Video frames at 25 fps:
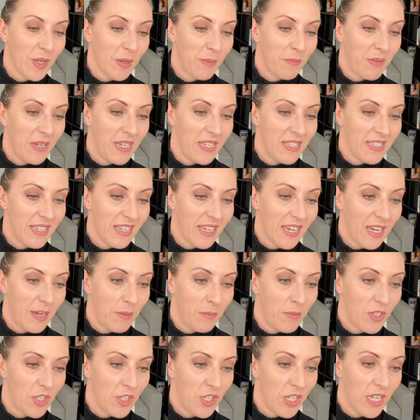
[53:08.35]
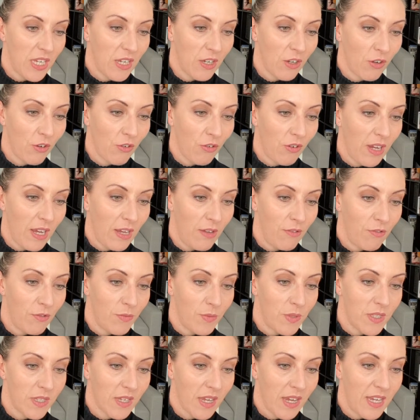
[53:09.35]
amazing how much he can create from
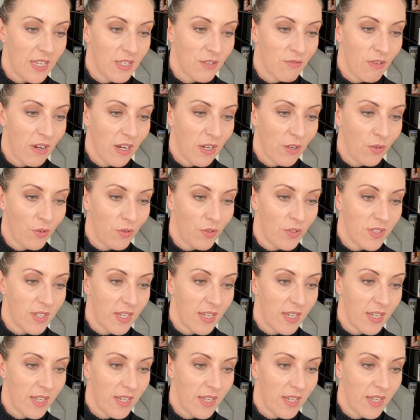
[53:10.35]
scarce records